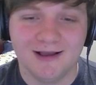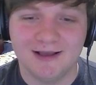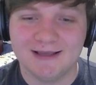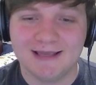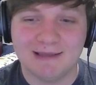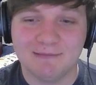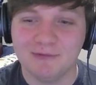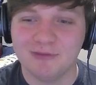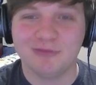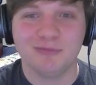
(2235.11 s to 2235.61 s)

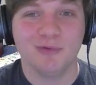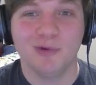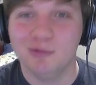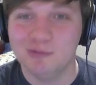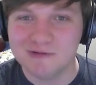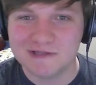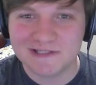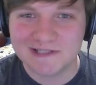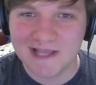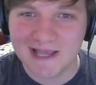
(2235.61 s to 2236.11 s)
Game of
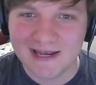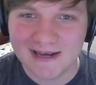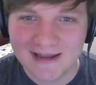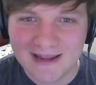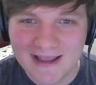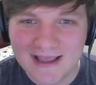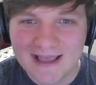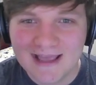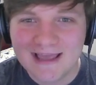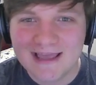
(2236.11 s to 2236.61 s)
Thrones set
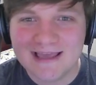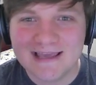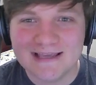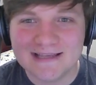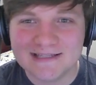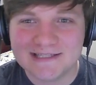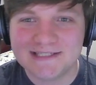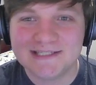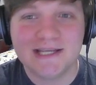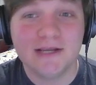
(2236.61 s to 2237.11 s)

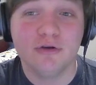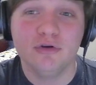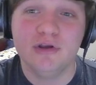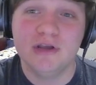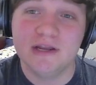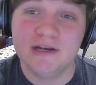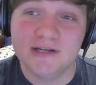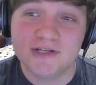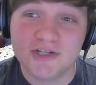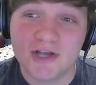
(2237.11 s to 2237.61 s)
is
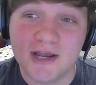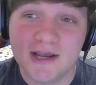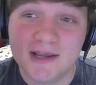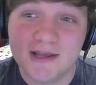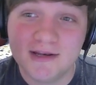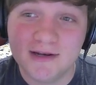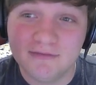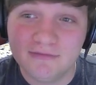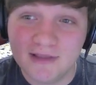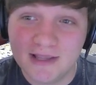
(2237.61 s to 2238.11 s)
Tyrion,
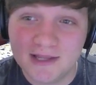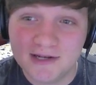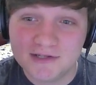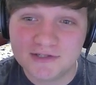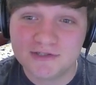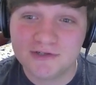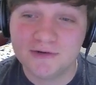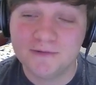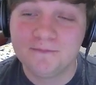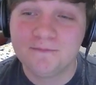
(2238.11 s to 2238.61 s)
Giant of
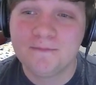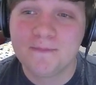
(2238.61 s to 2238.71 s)
Lannister.